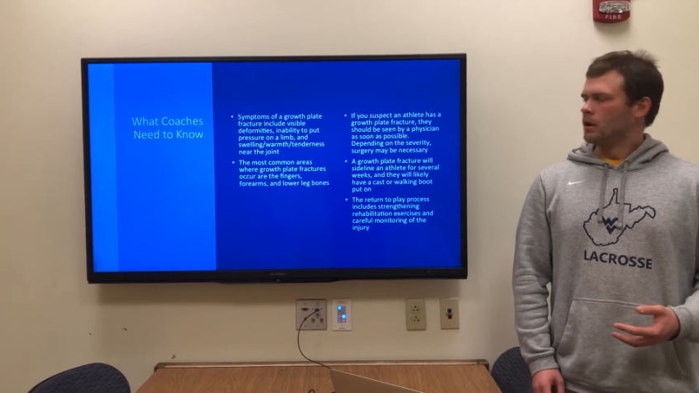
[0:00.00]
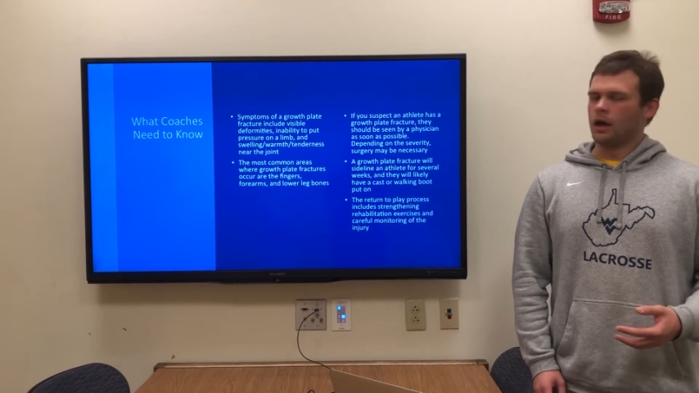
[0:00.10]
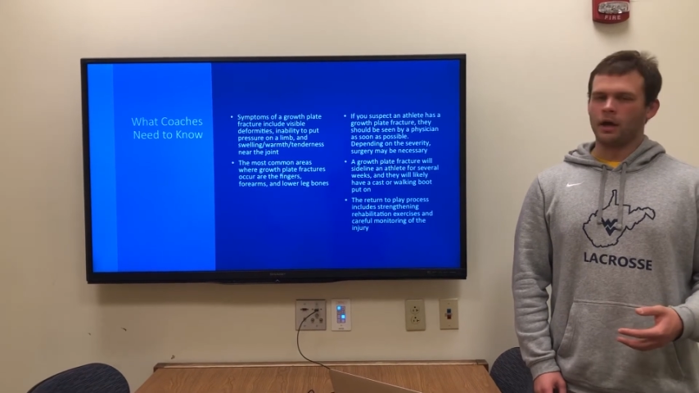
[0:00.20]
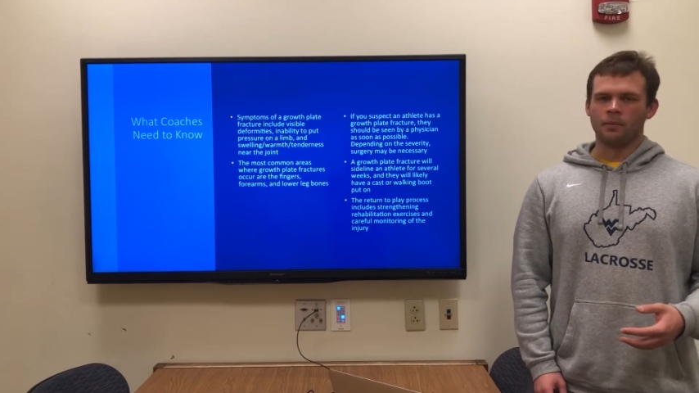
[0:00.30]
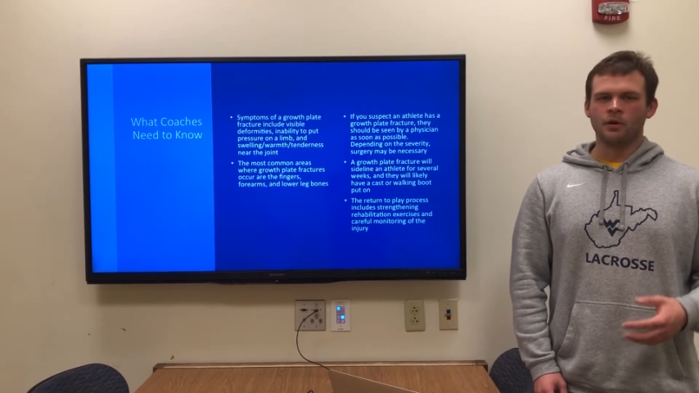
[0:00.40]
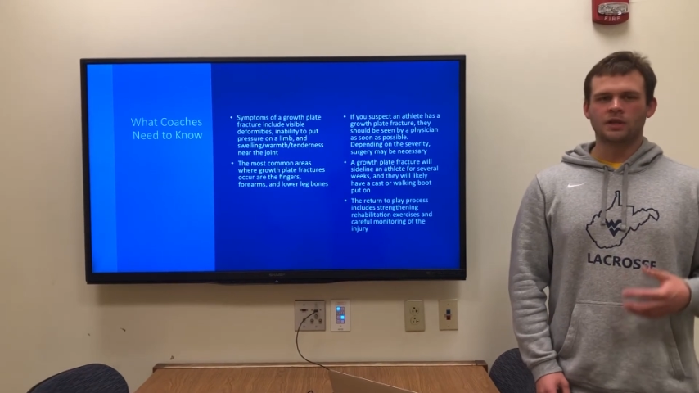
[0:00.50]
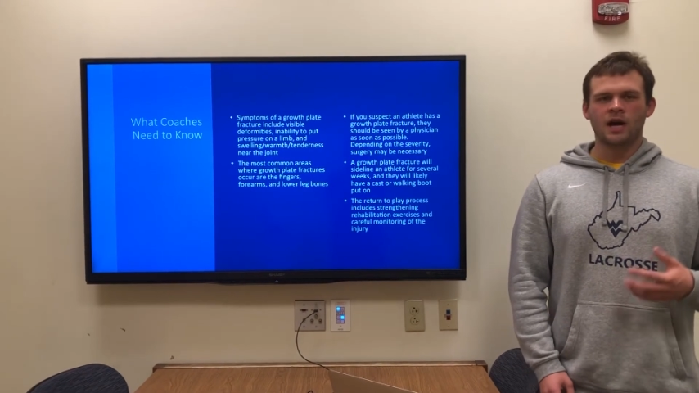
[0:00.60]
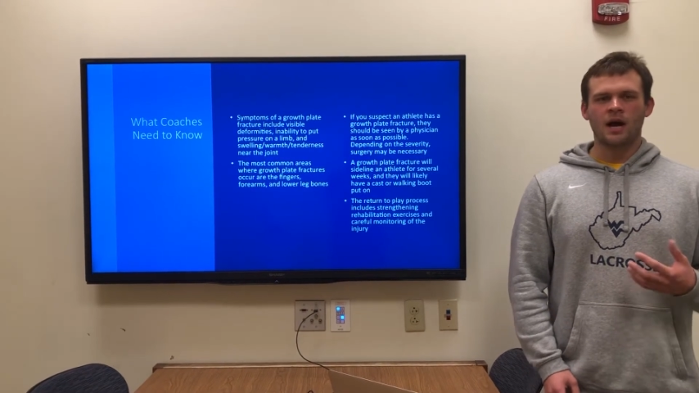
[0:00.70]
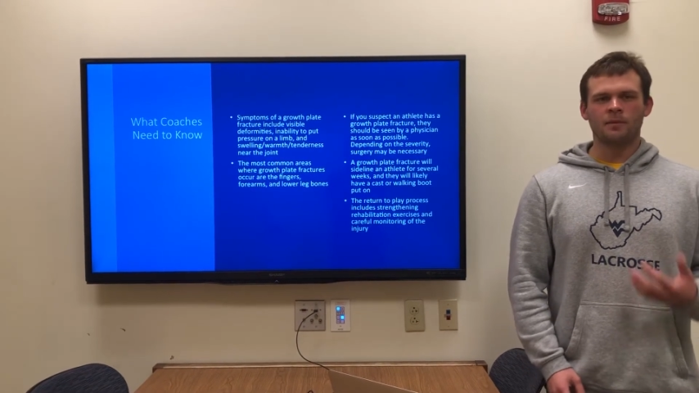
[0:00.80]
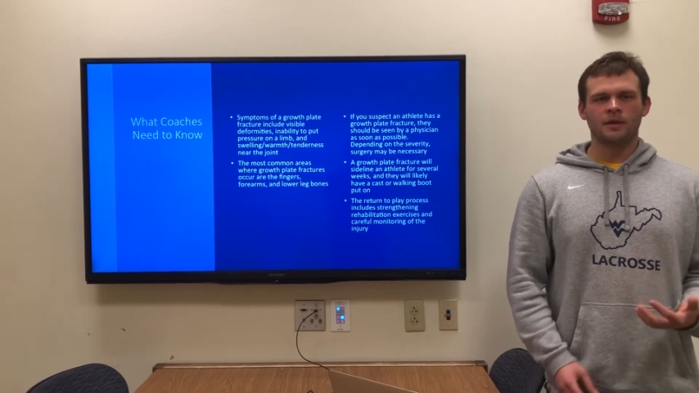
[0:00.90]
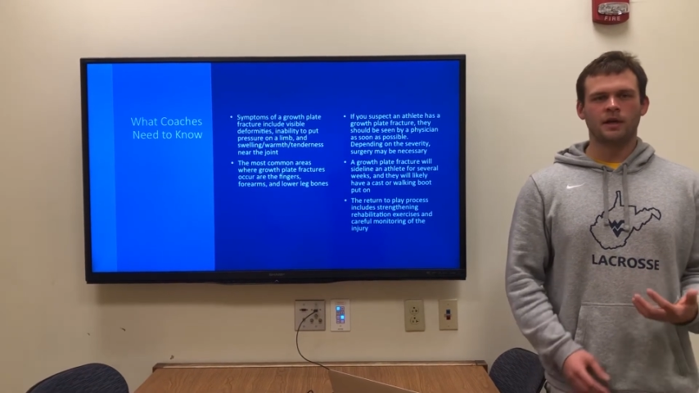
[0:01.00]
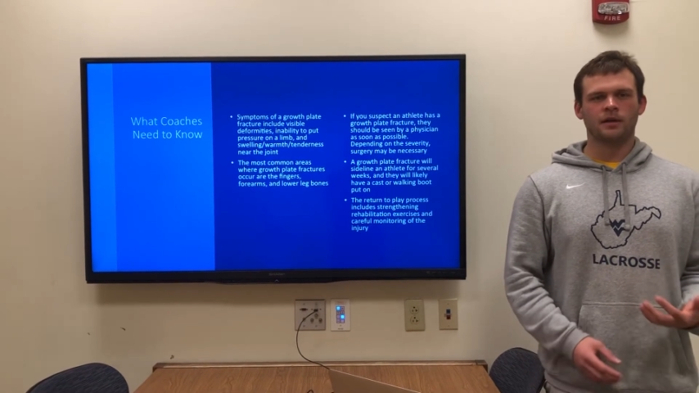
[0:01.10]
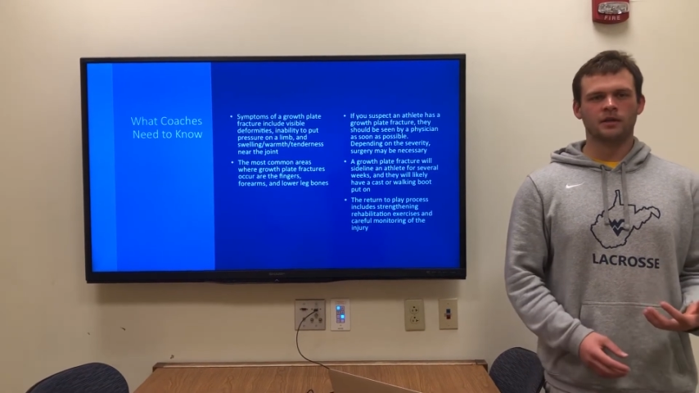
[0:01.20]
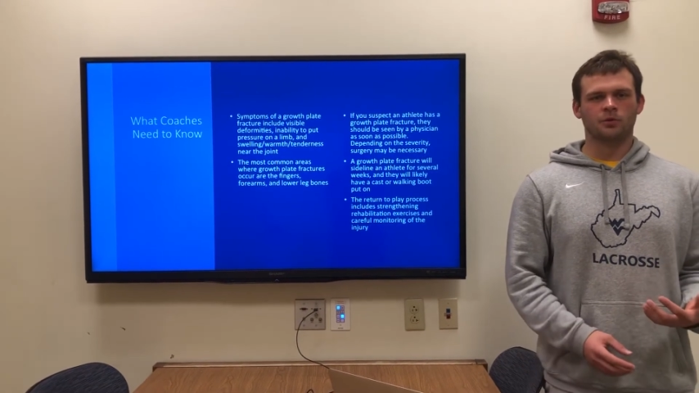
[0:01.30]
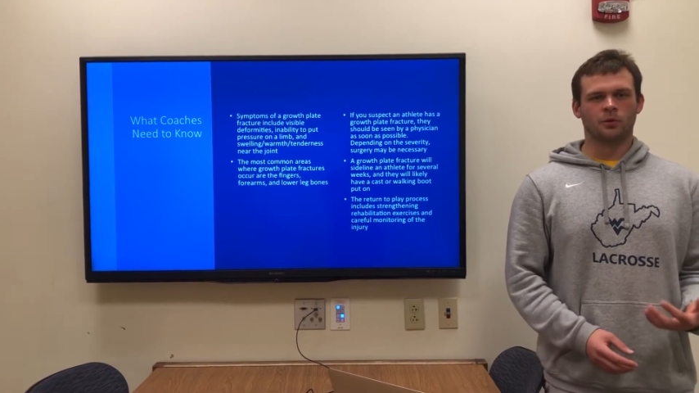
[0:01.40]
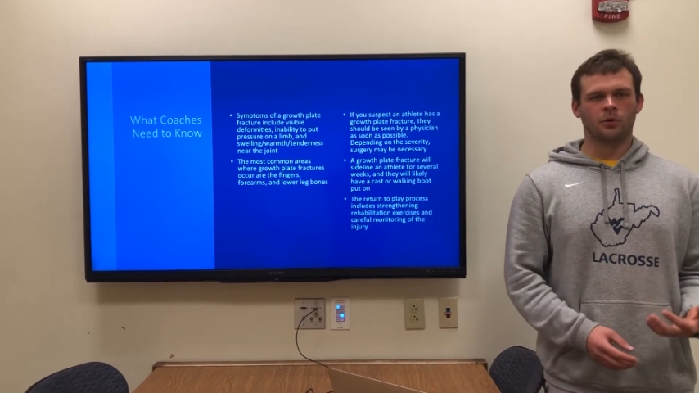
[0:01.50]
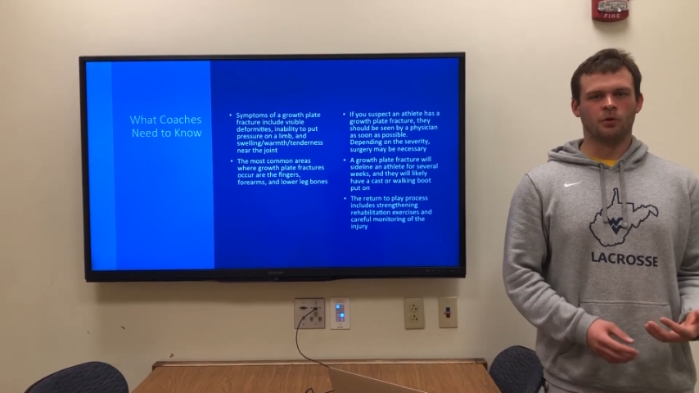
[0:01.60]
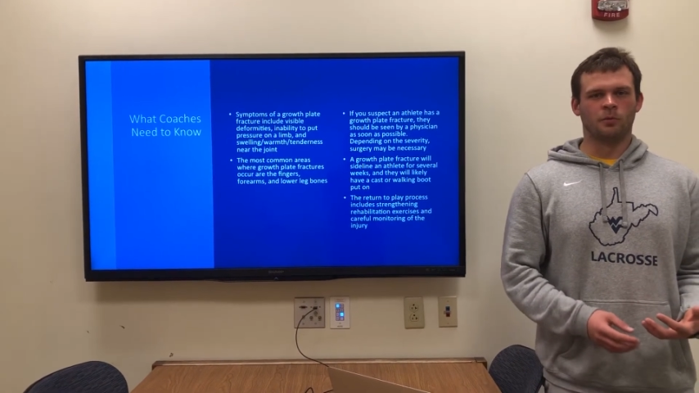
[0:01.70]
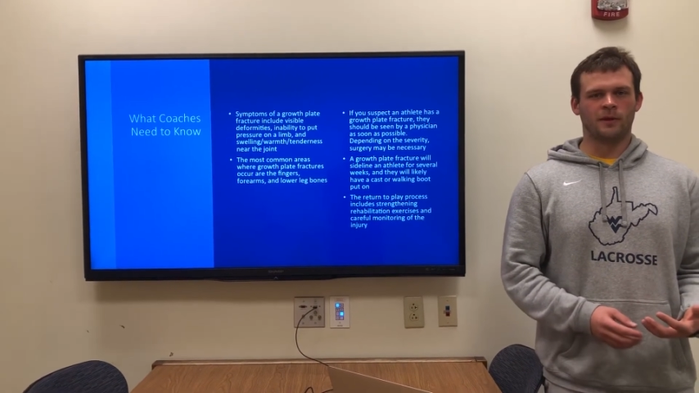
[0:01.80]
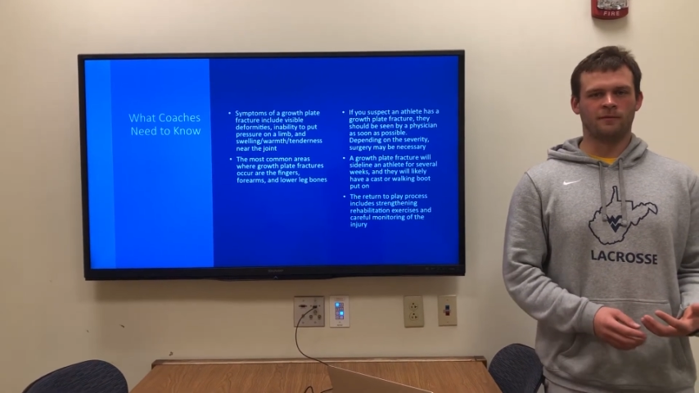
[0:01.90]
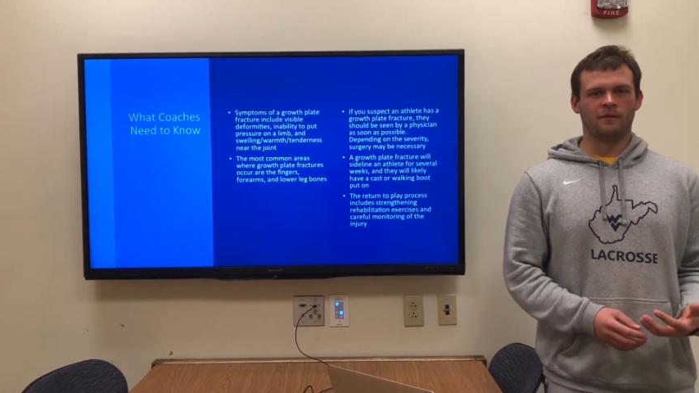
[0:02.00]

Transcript: The most common areas where growth plate